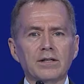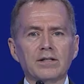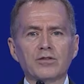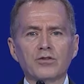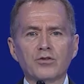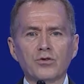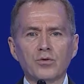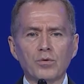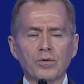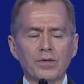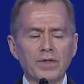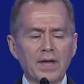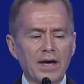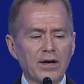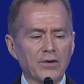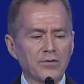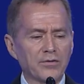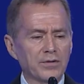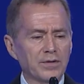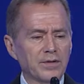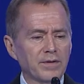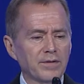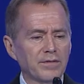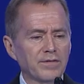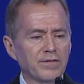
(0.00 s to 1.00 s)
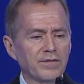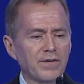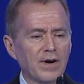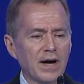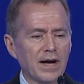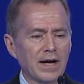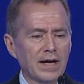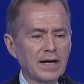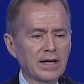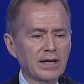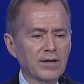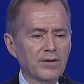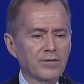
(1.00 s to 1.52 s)
a
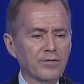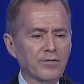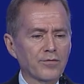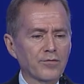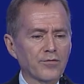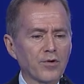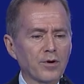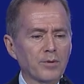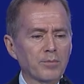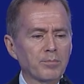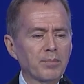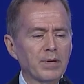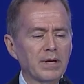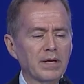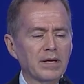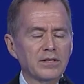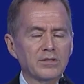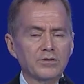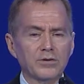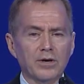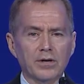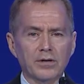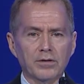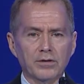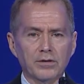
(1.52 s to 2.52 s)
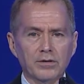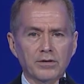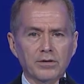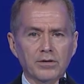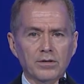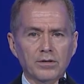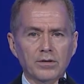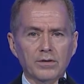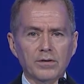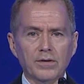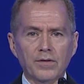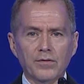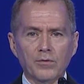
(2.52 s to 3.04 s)
2005 front page
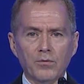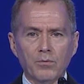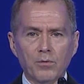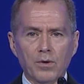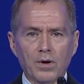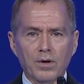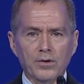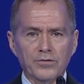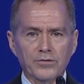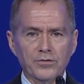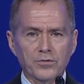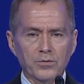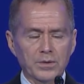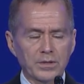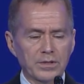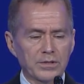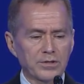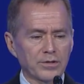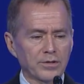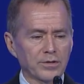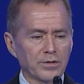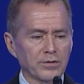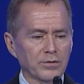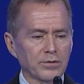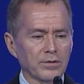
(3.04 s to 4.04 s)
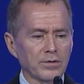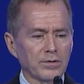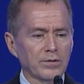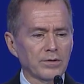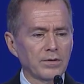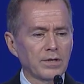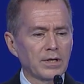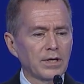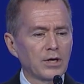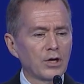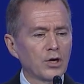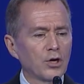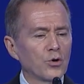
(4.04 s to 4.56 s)
article in the Wall Street Journal,
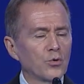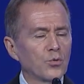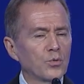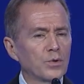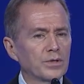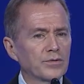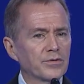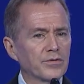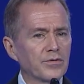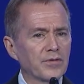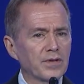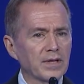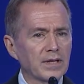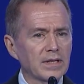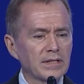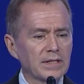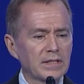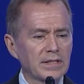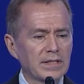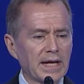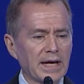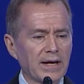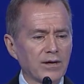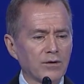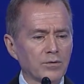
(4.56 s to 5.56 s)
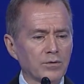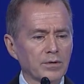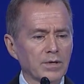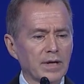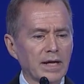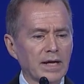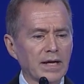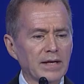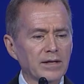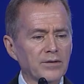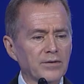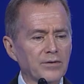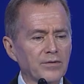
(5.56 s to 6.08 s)
which singled out
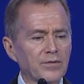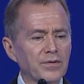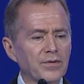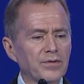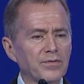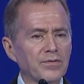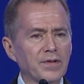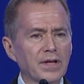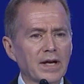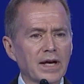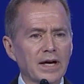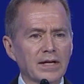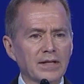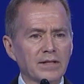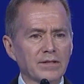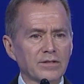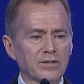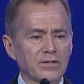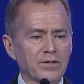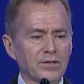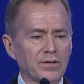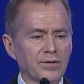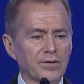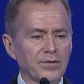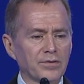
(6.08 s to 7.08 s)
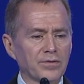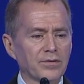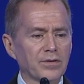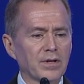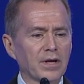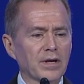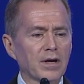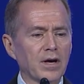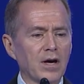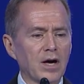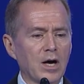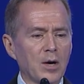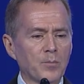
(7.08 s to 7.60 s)
anesthesiology's
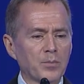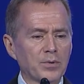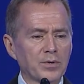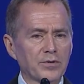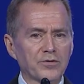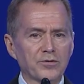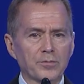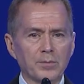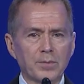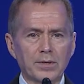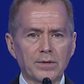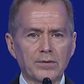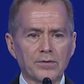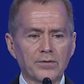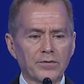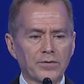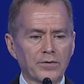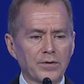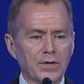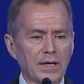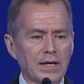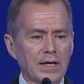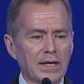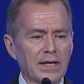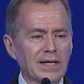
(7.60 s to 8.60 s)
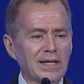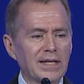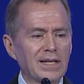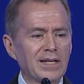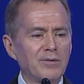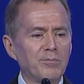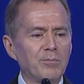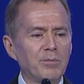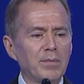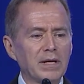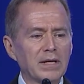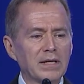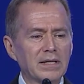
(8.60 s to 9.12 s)
accomplishments
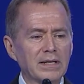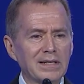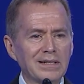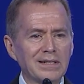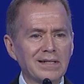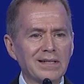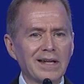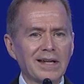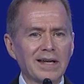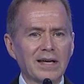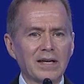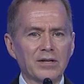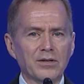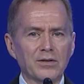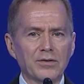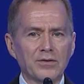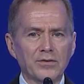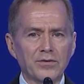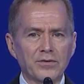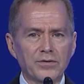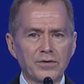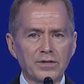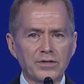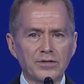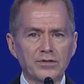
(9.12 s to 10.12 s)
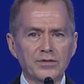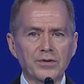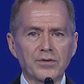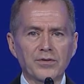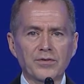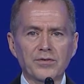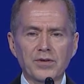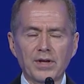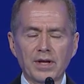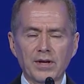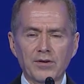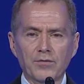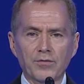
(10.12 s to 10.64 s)
in making anesthesia
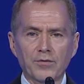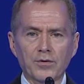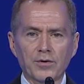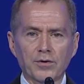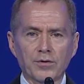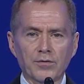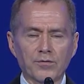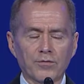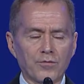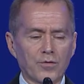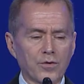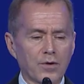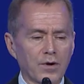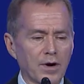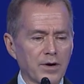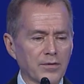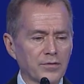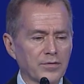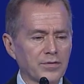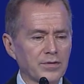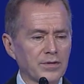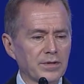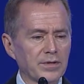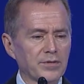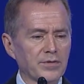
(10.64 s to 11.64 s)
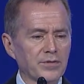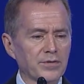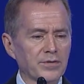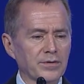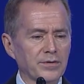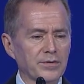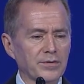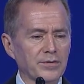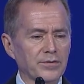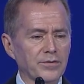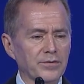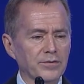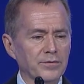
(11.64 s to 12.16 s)
safer for our
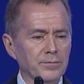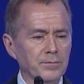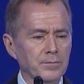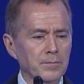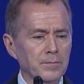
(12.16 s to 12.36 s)
citizens.